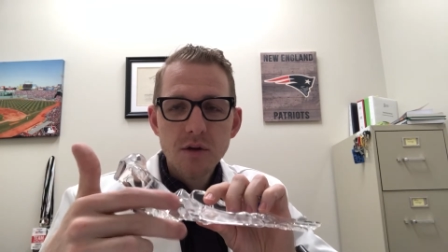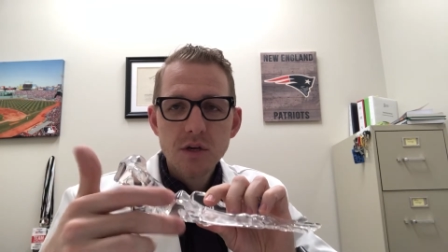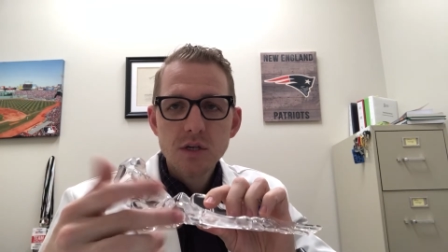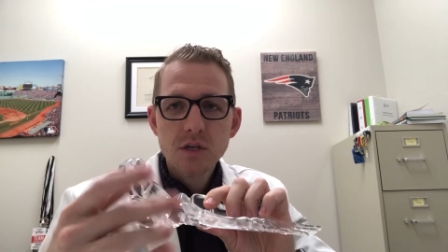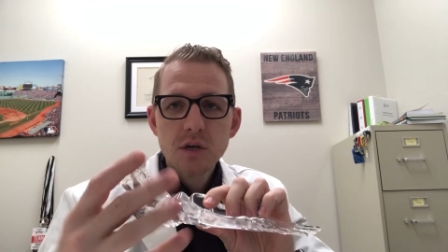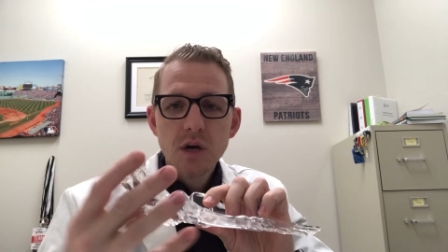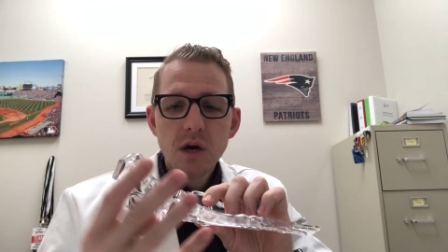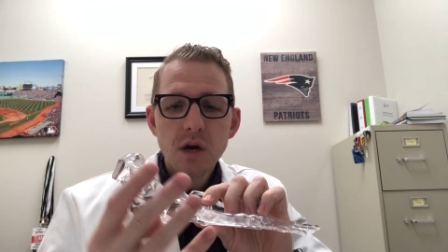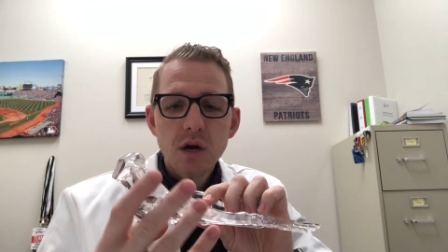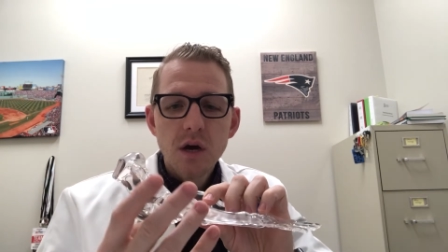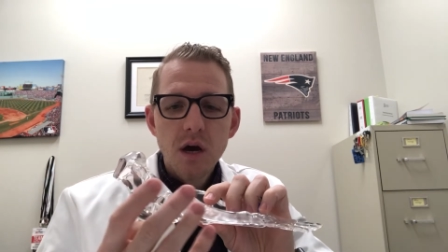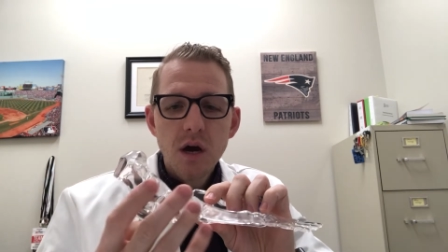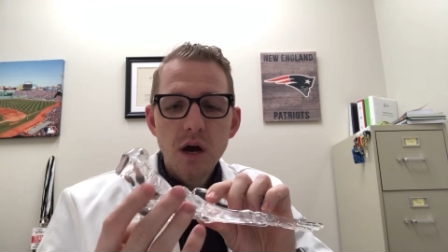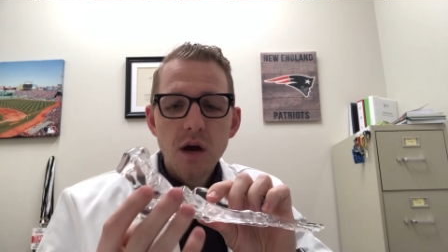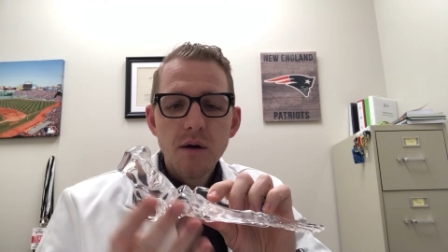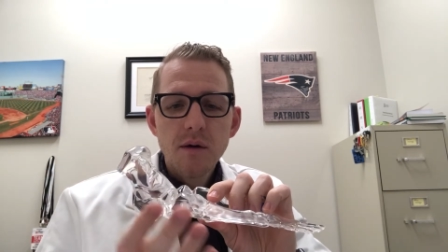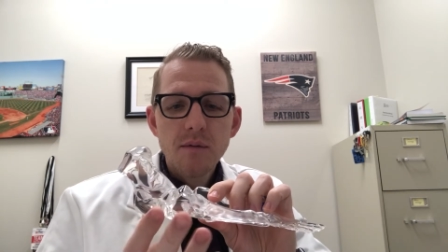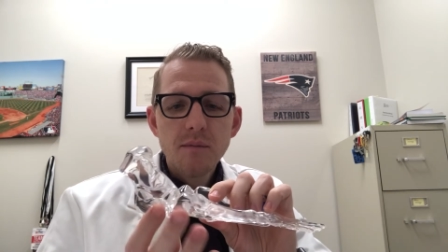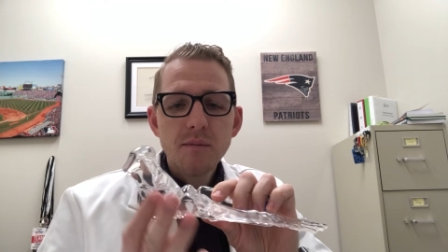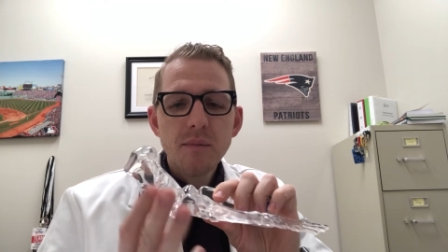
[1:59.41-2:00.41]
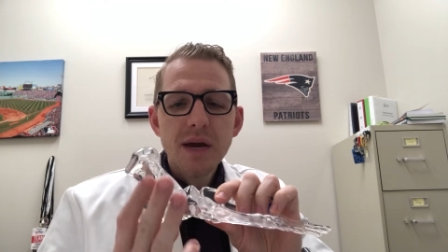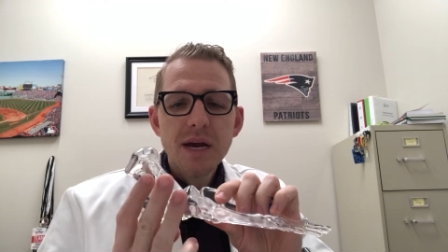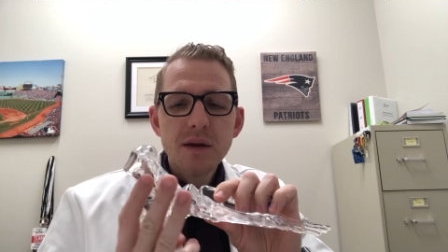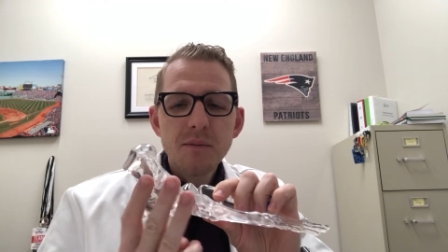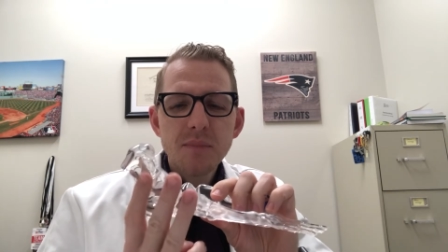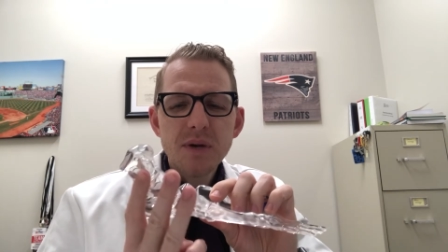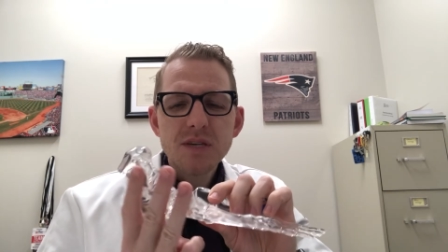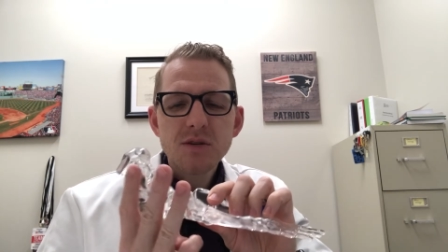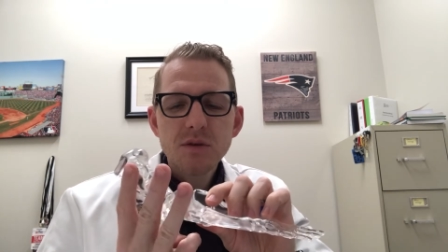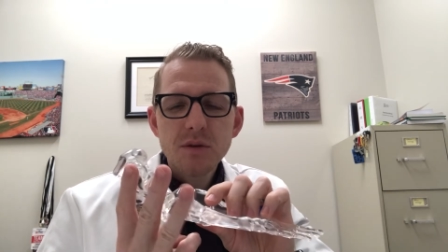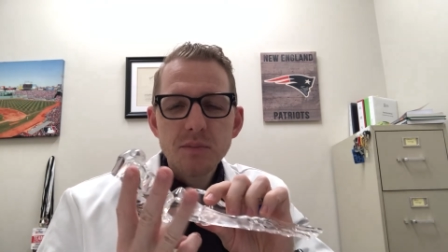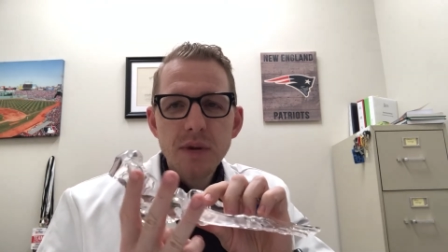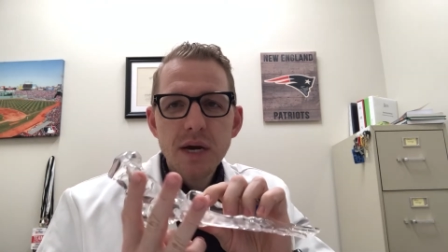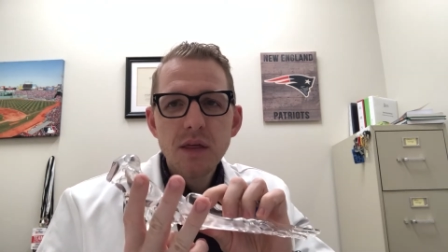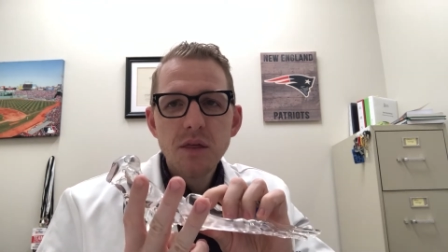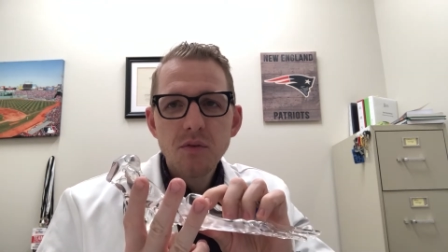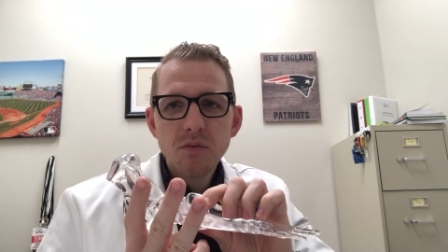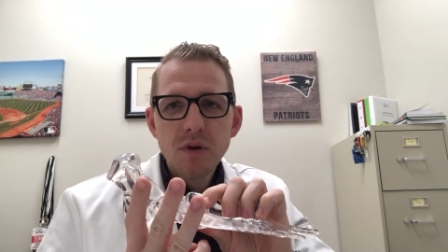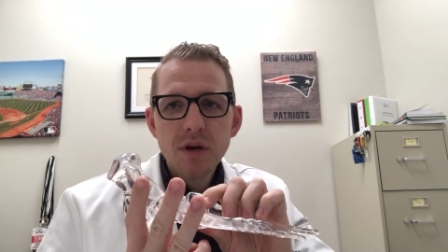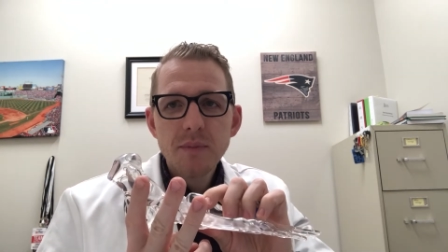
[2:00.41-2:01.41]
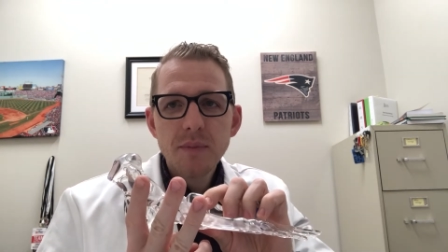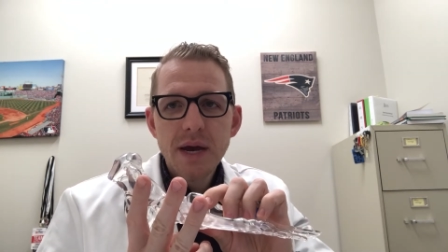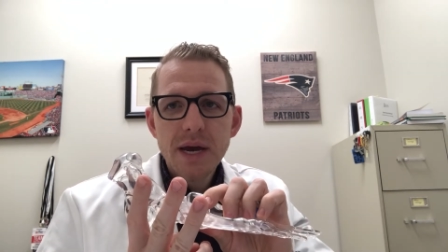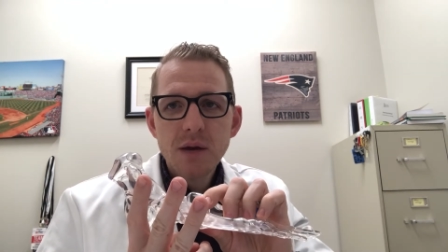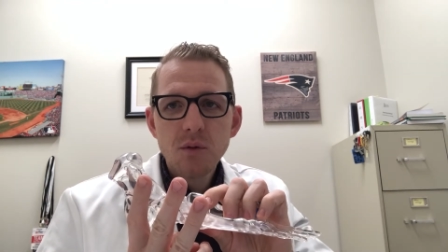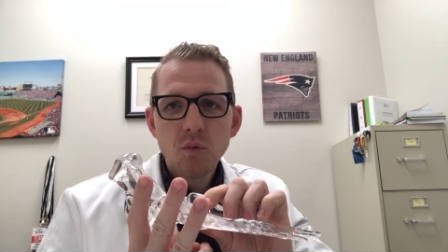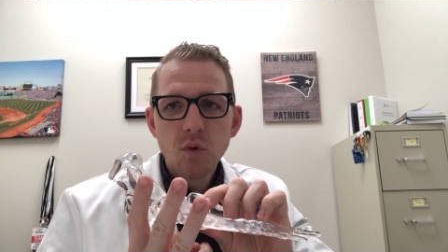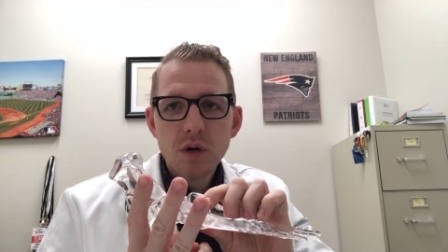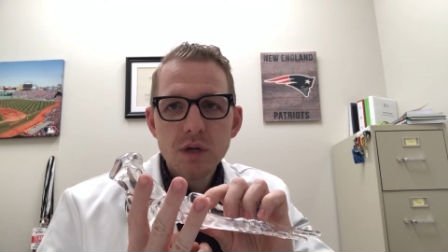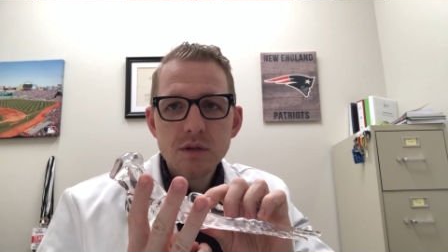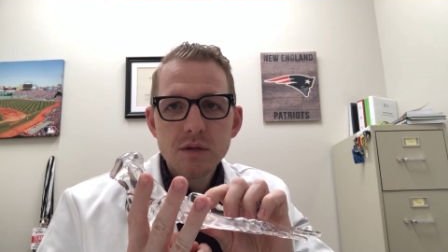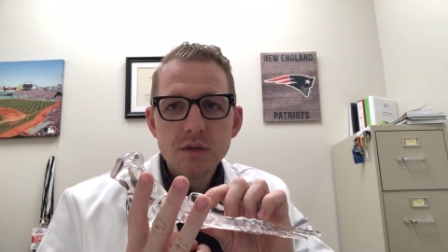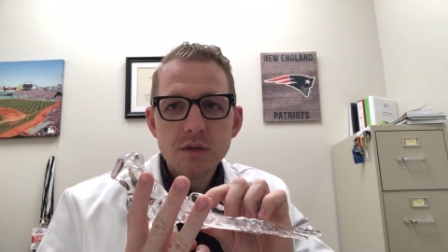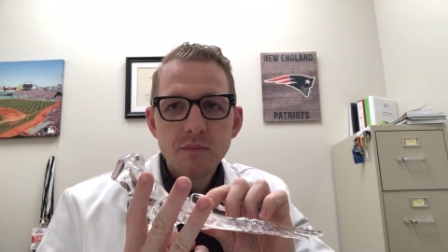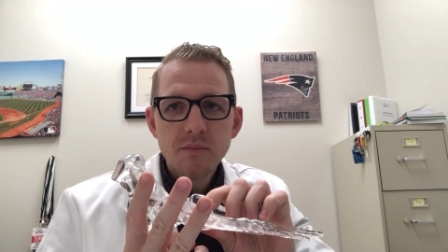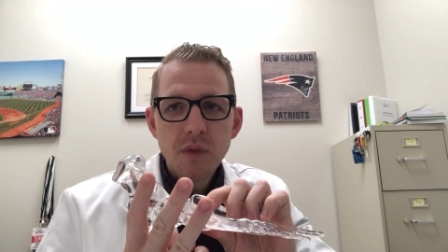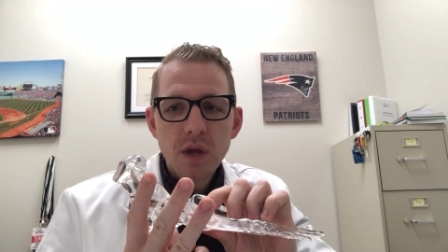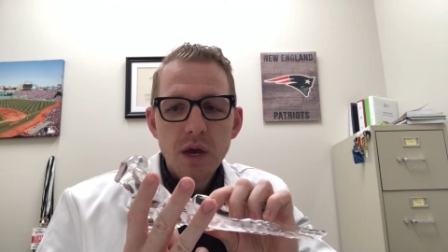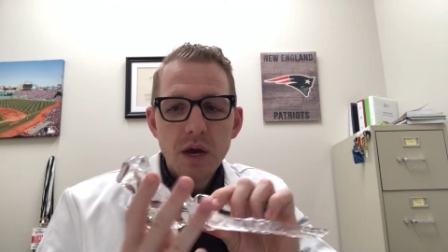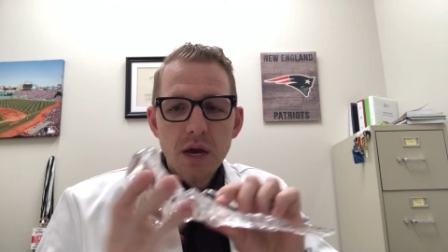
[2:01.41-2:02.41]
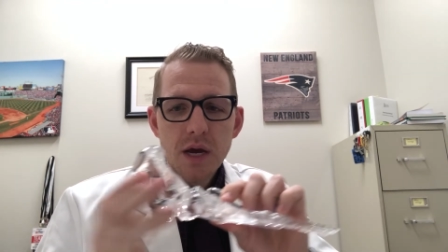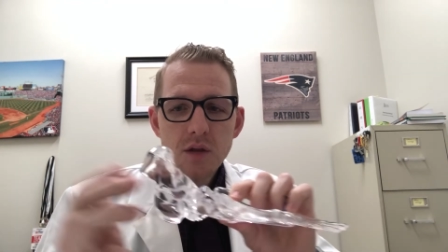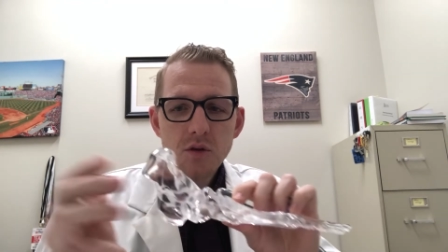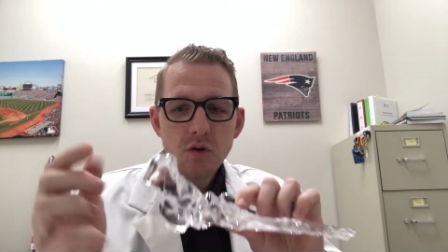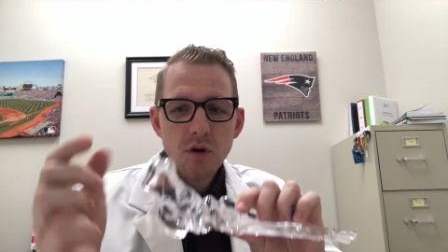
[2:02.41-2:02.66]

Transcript: There's basically three main ones, and